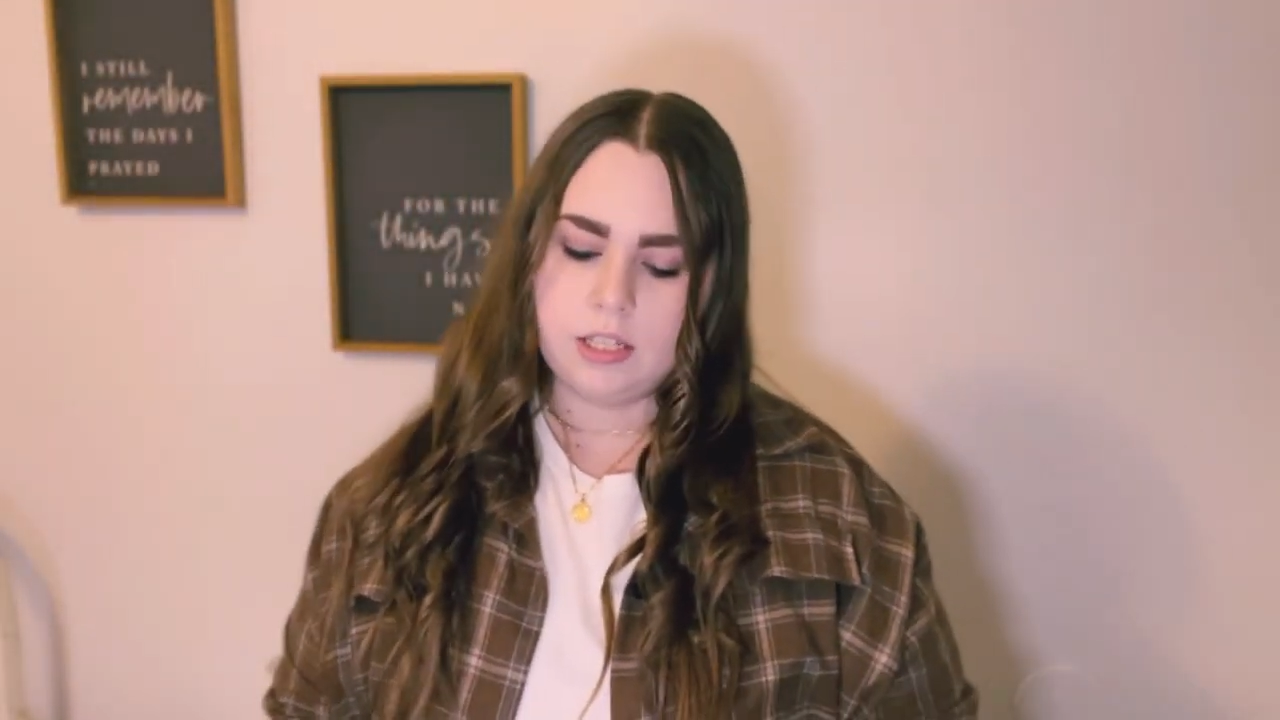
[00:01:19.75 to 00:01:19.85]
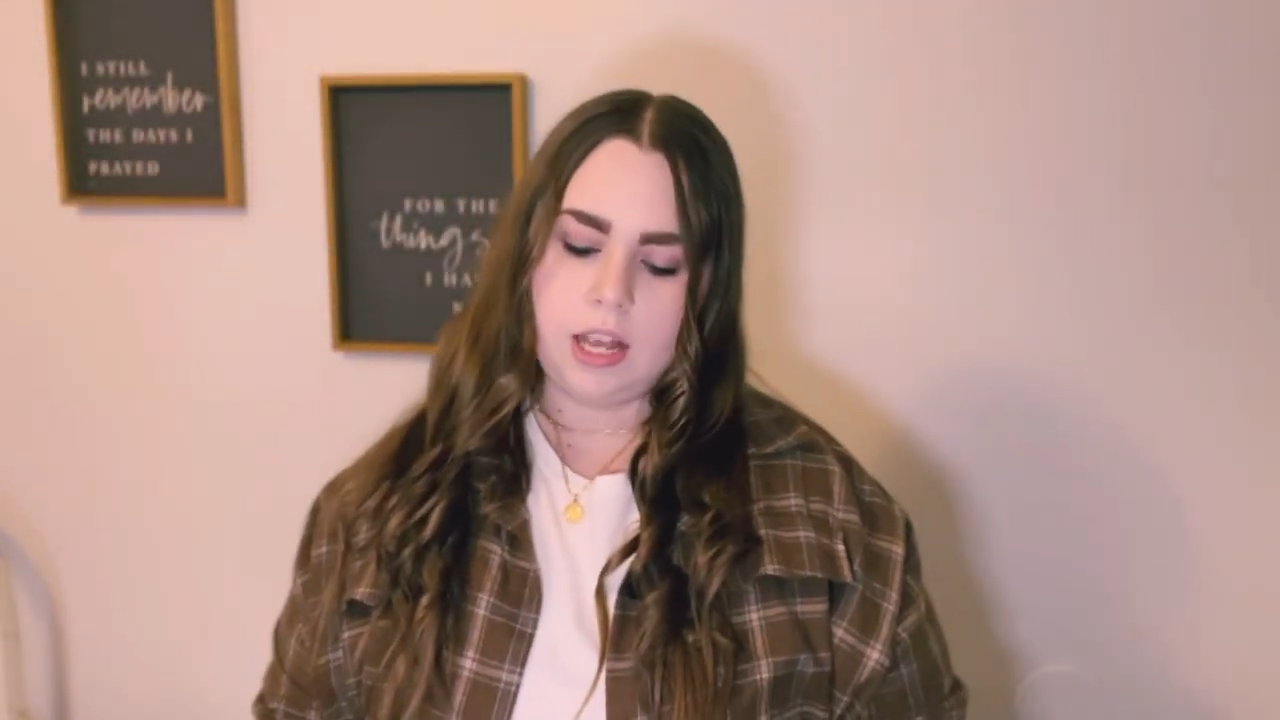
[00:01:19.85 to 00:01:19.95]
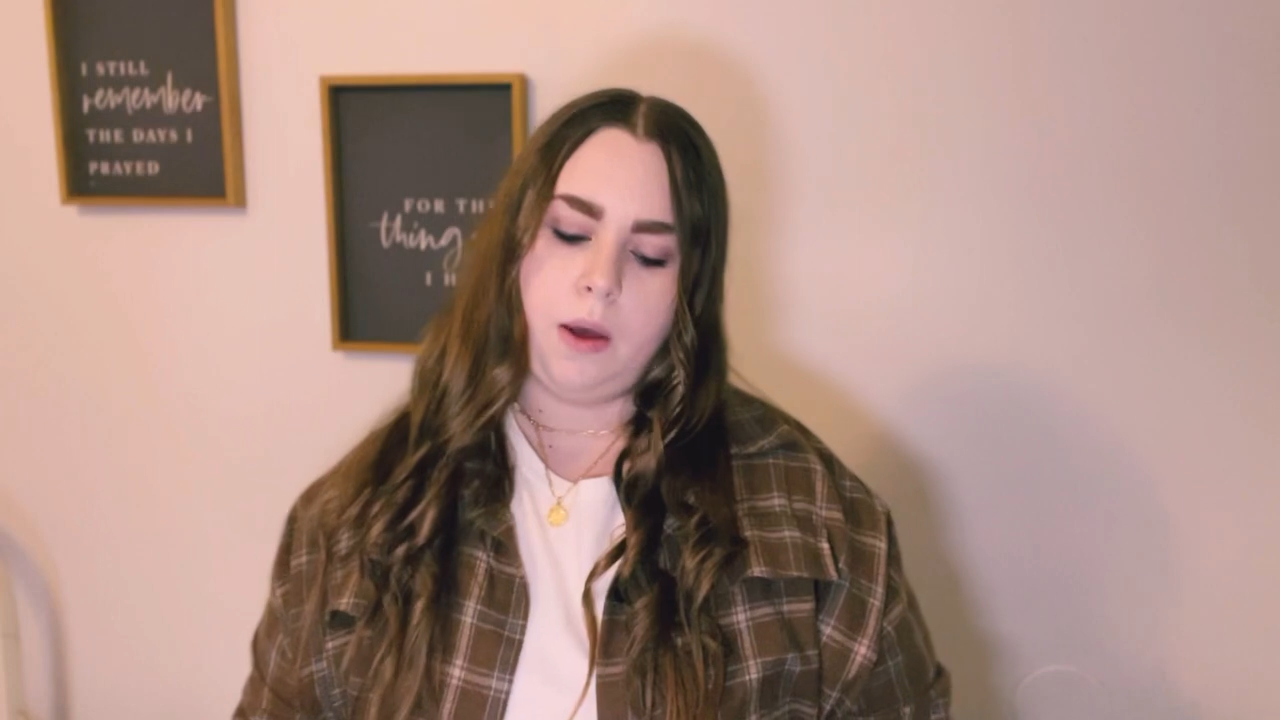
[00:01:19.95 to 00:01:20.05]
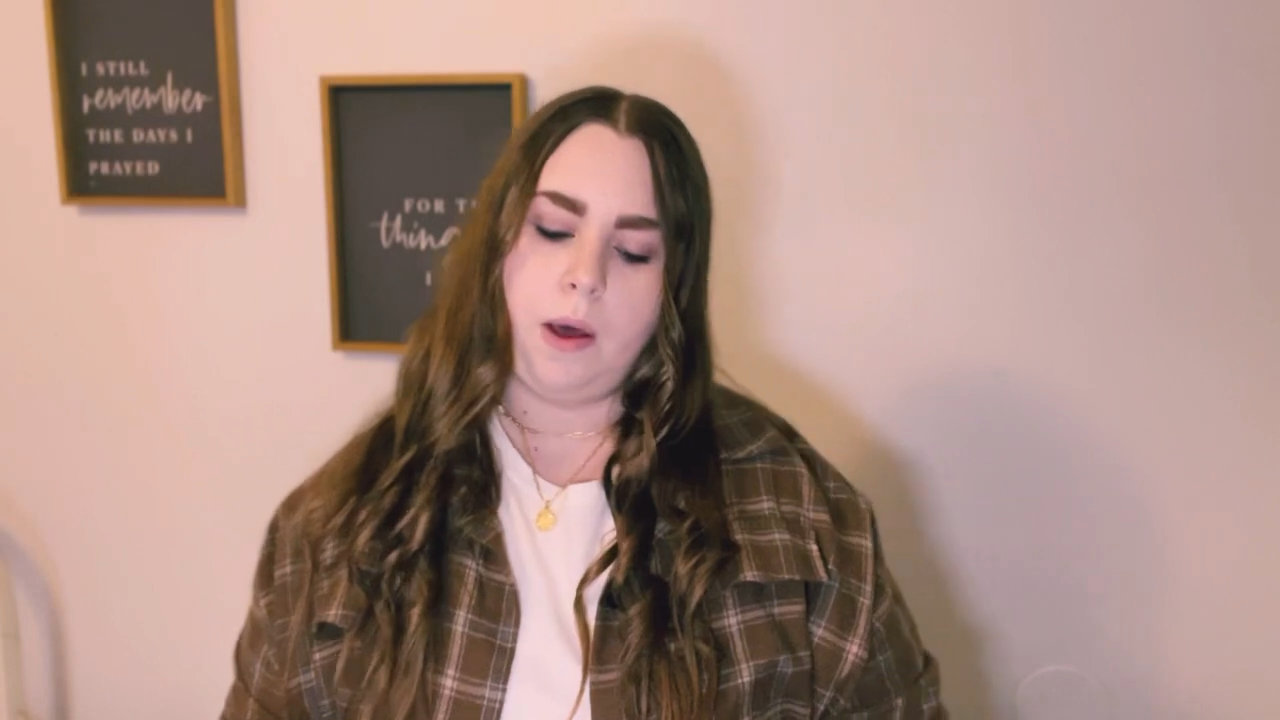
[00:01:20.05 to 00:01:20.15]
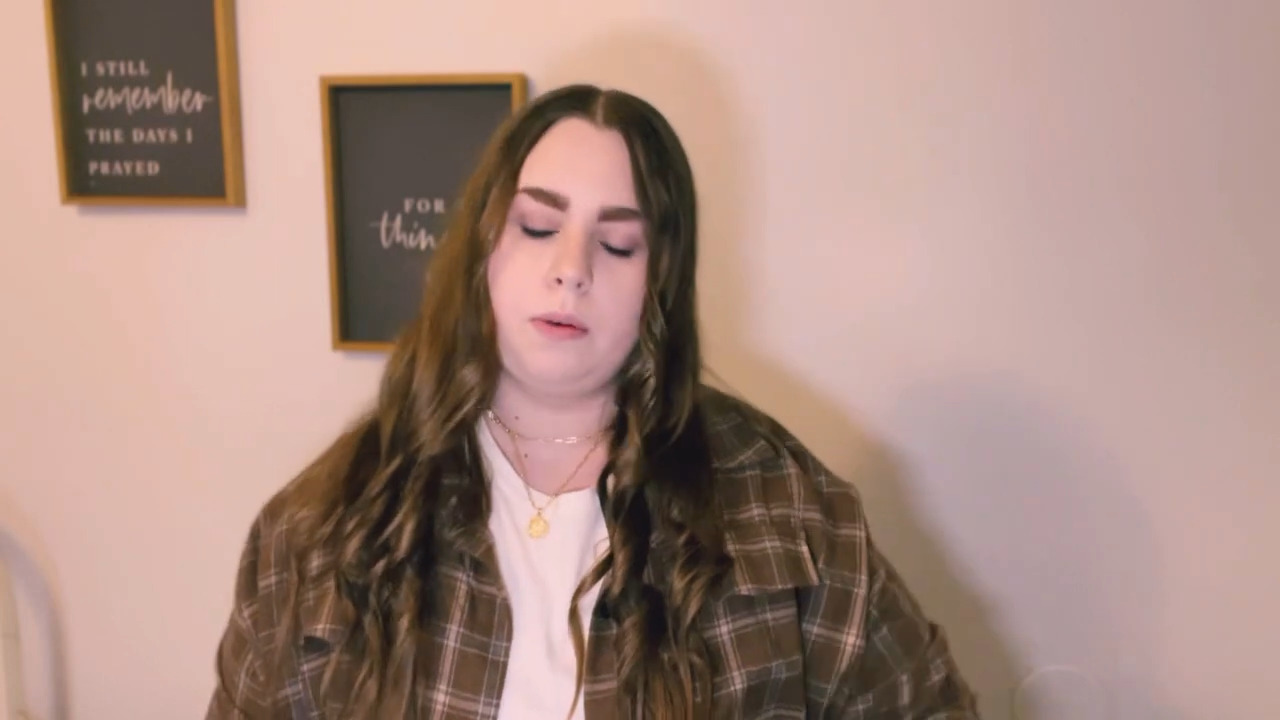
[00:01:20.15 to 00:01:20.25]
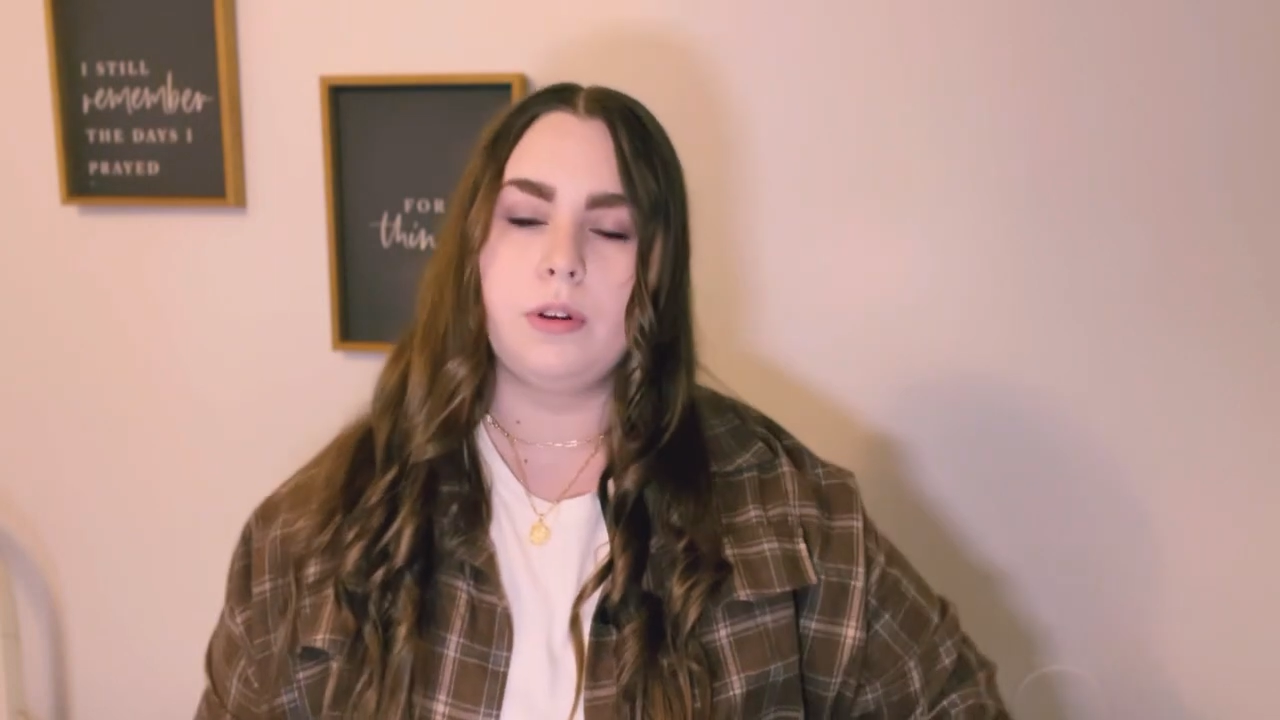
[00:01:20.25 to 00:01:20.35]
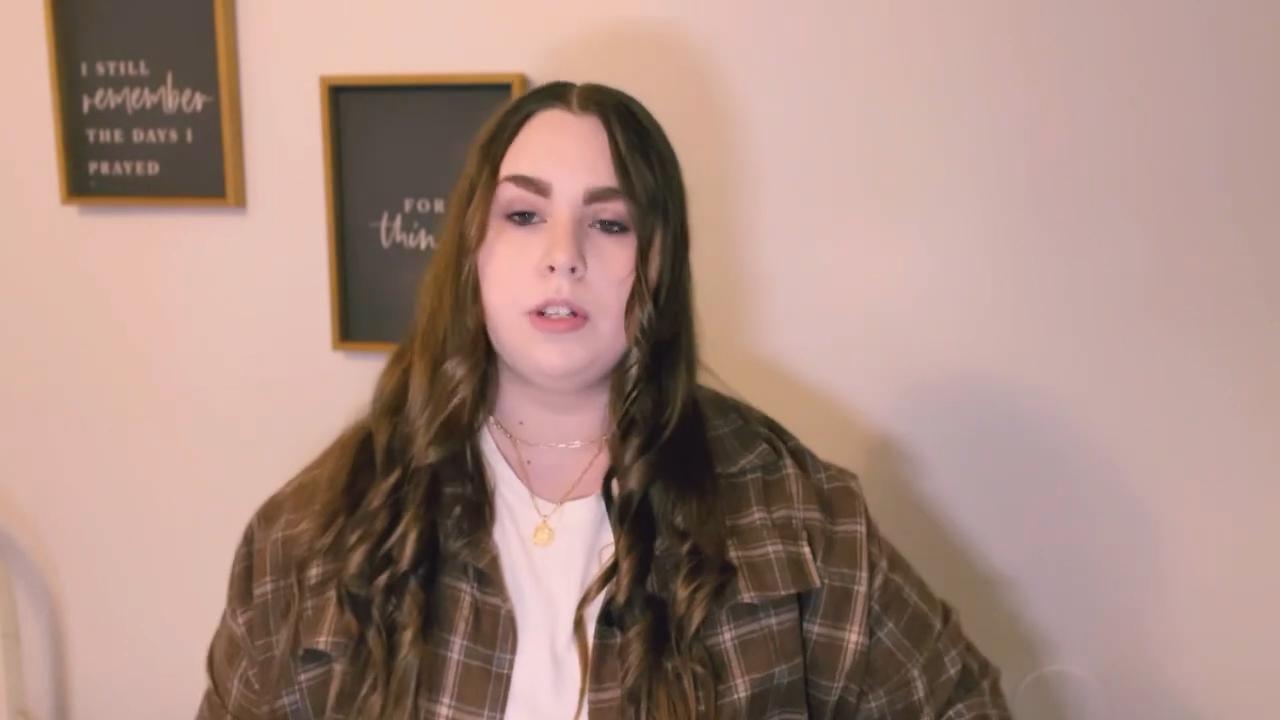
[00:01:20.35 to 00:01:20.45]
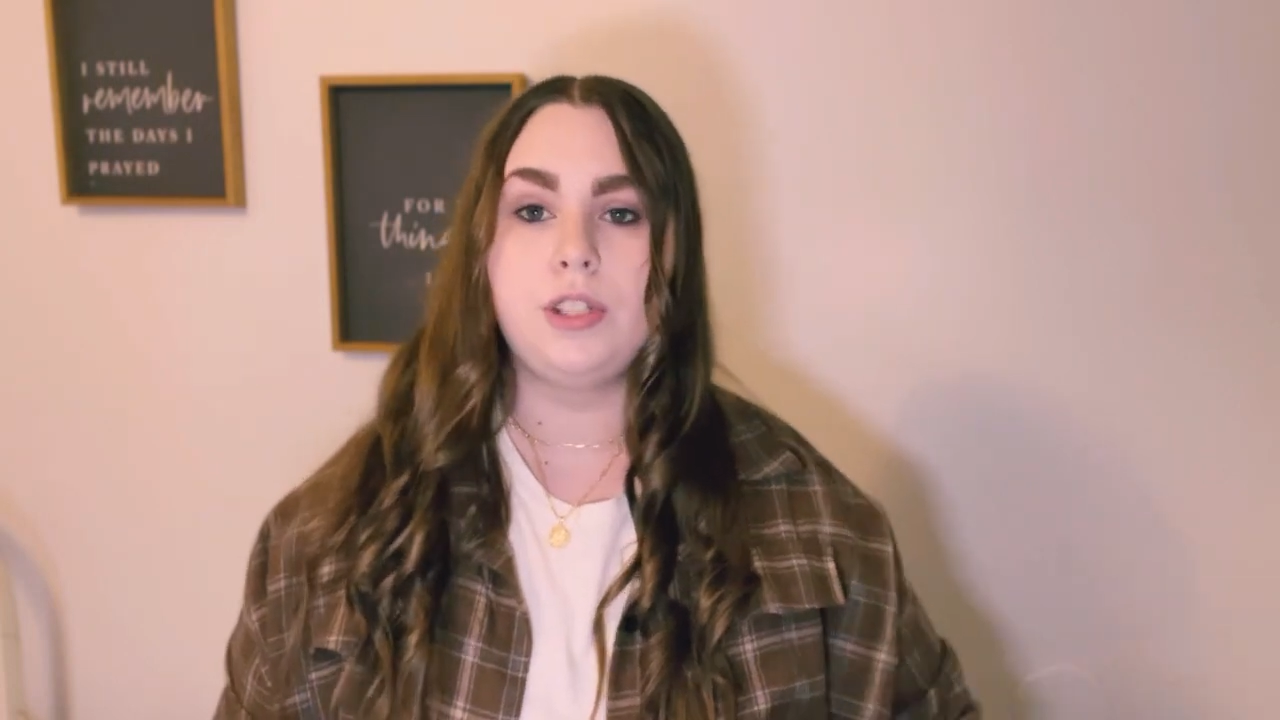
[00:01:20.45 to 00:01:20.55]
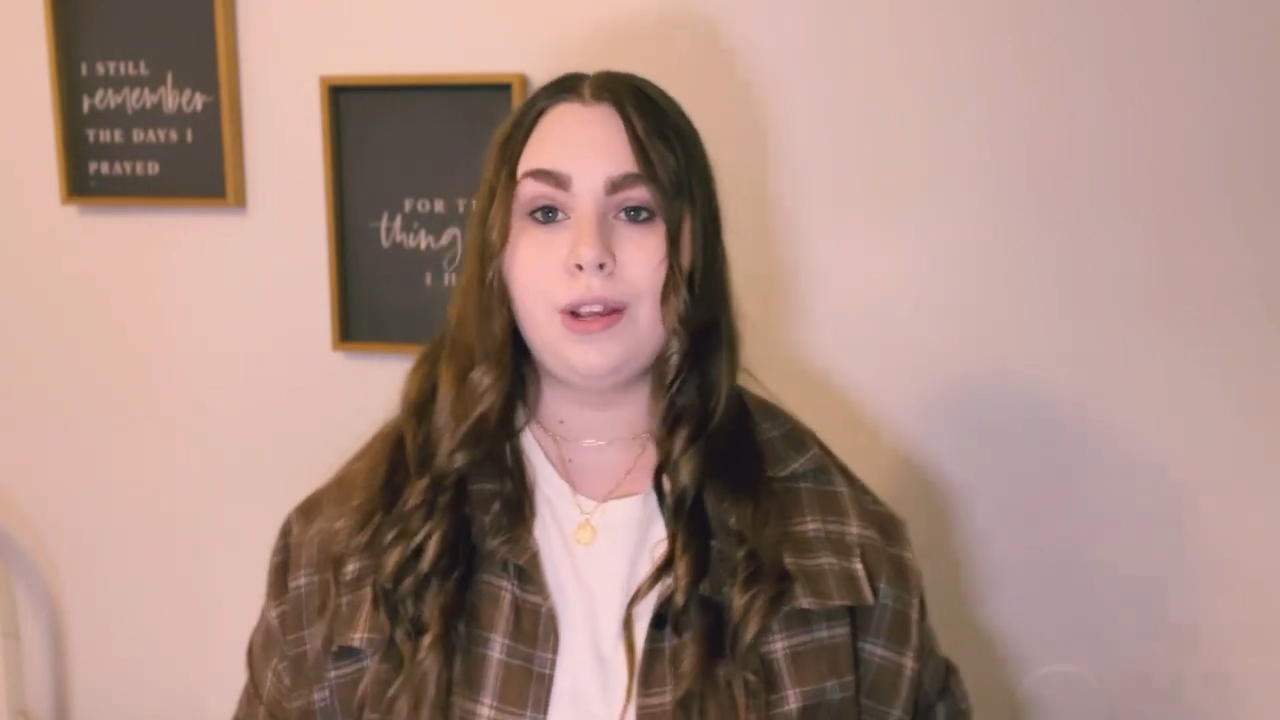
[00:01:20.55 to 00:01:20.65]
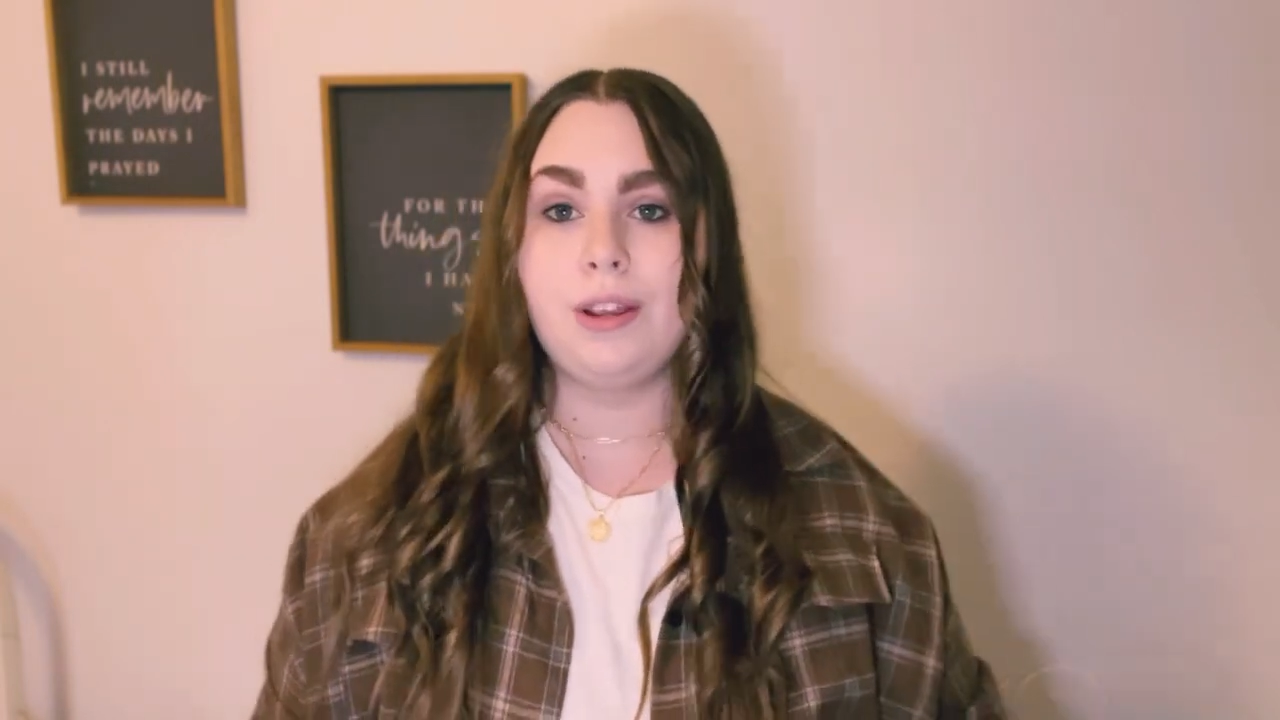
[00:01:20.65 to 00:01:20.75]
So I'm going
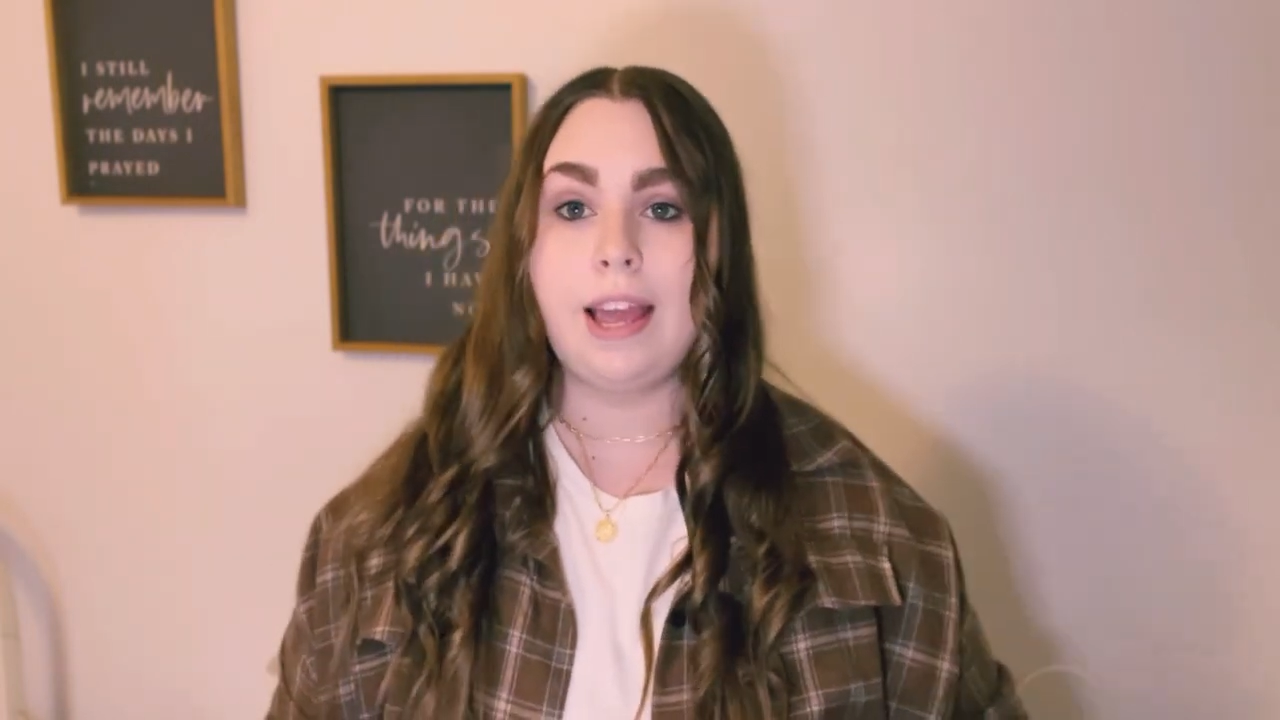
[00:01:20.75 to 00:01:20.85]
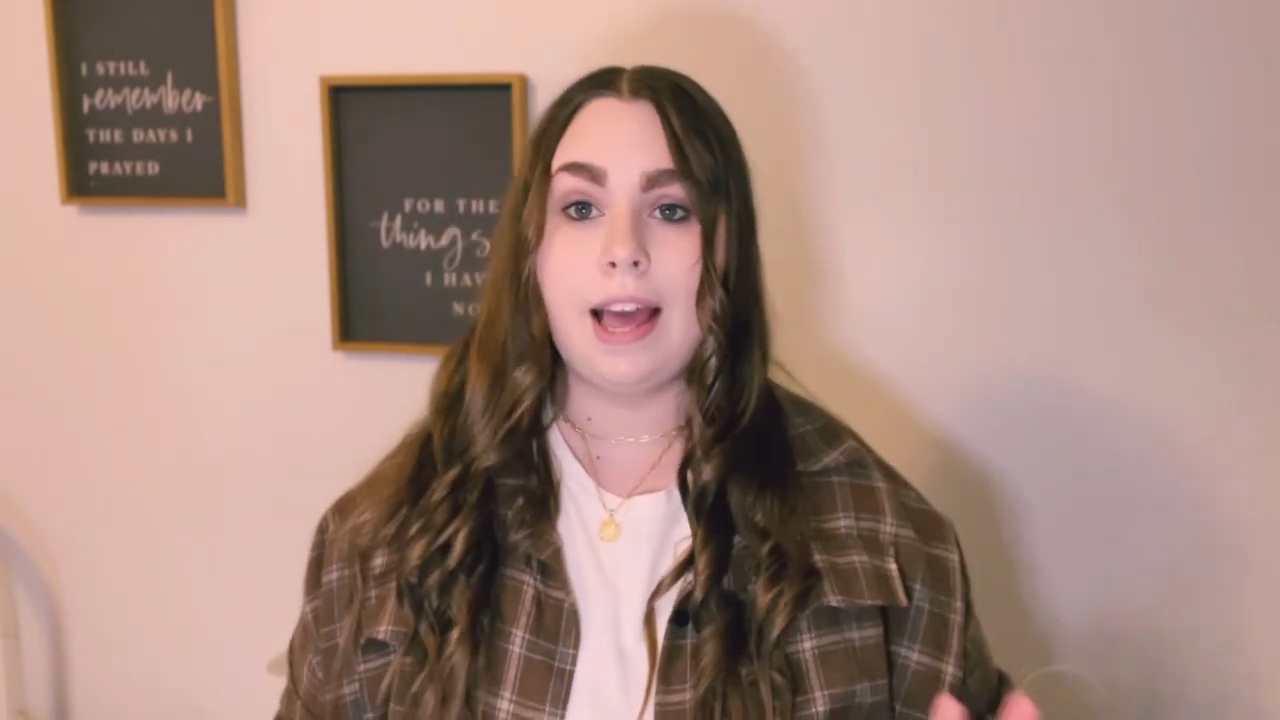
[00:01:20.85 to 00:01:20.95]
to show you